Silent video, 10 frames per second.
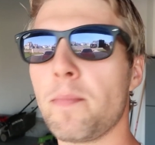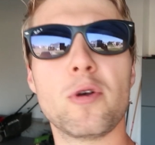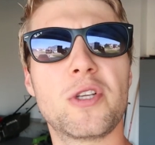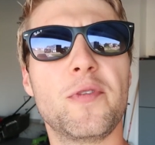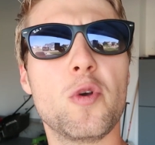
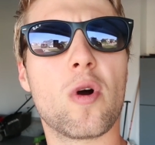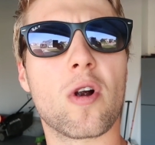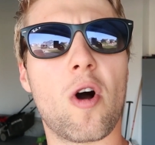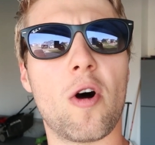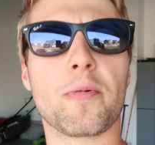Most of you
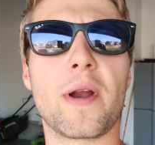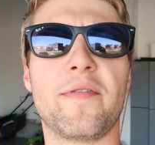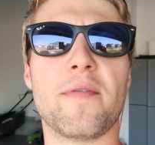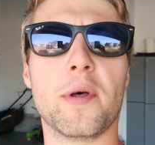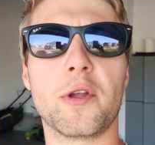are already
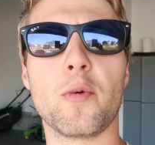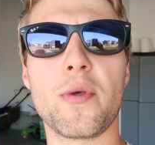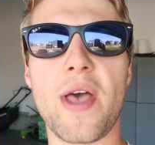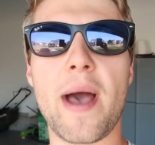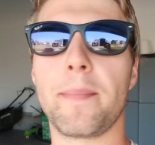familiar
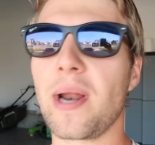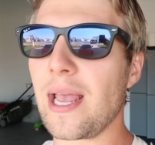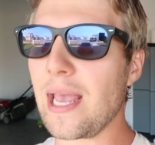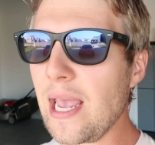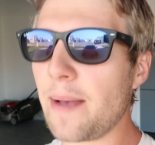with that, but
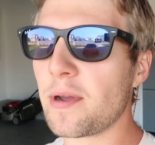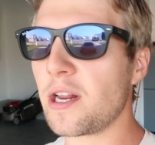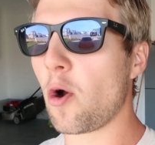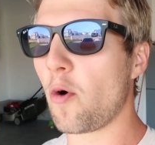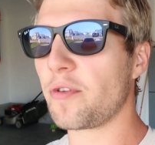I am
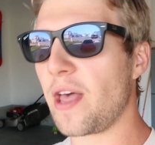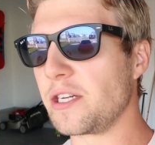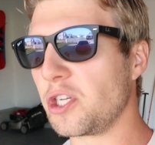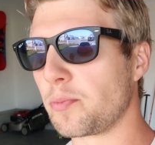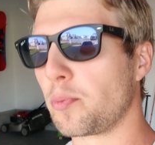gonna go over that
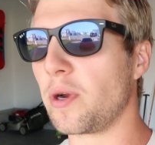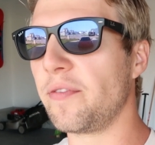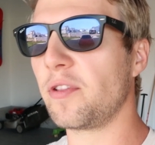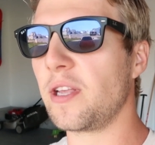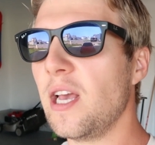just
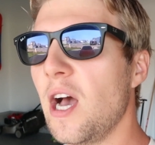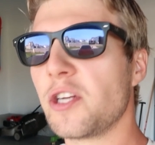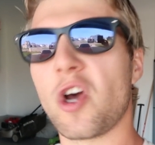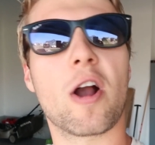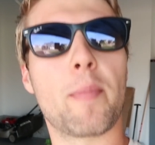briefly,
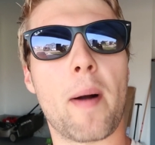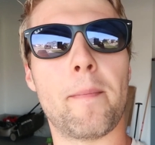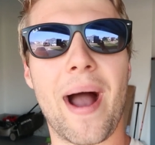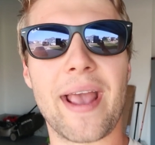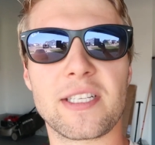talk about
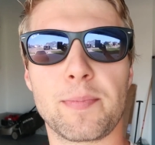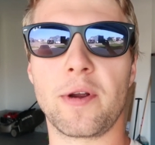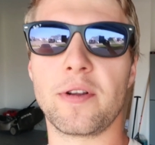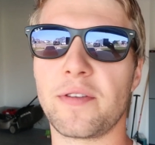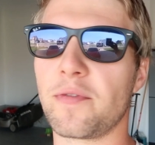my
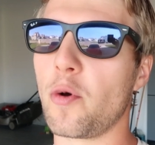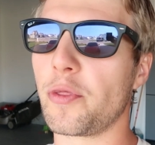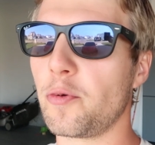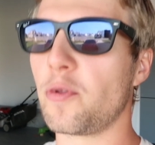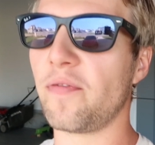experience of going through